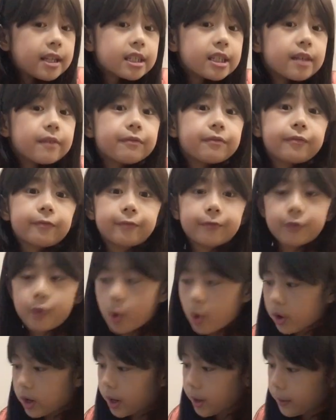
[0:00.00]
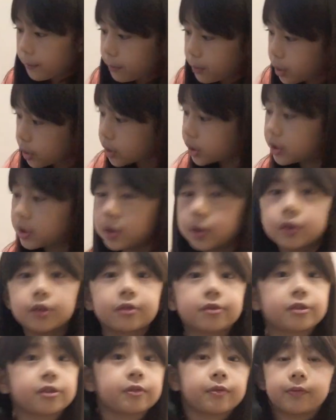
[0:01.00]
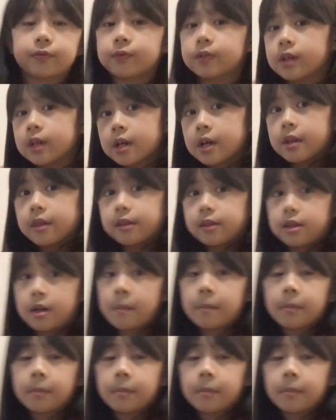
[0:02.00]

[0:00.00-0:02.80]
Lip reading: for some comments for book 2,